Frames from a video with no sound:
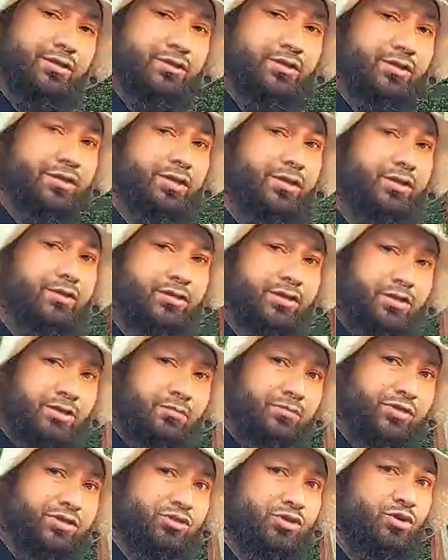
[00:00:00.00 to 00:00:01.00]
in there,
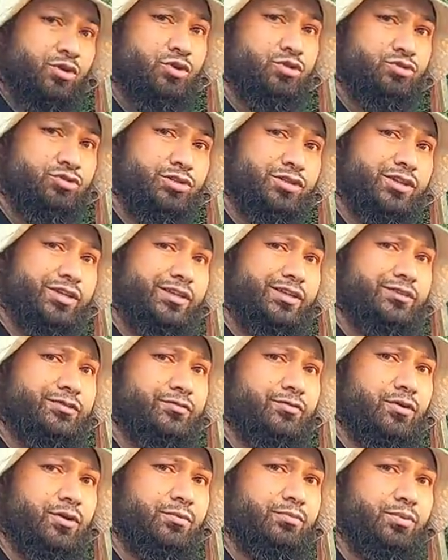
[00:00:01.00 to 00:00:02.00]
but there's one hundred litres
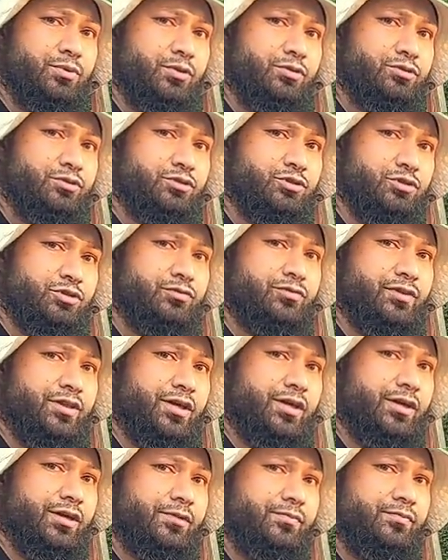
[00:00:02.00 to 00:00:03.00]
of compost just for
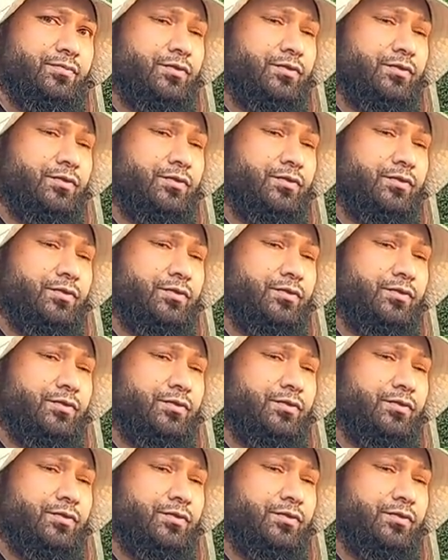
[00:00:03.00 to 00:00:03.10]
that.